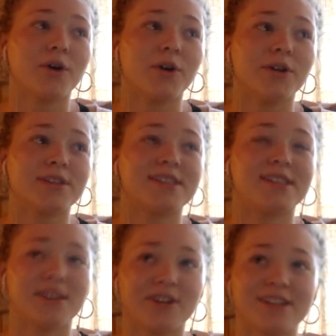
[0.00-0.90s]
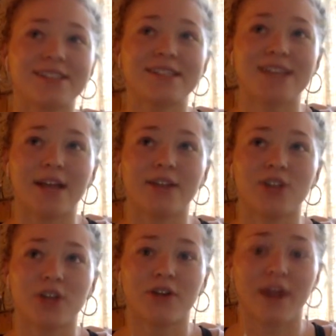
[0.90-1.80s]
seriously tell each
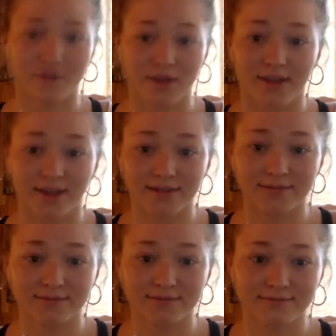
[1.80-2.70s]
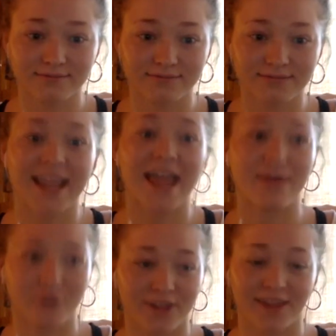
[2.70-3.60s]
other everything, like
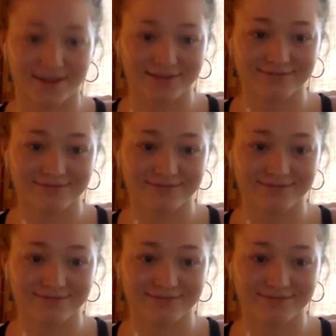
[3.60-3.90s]
everything.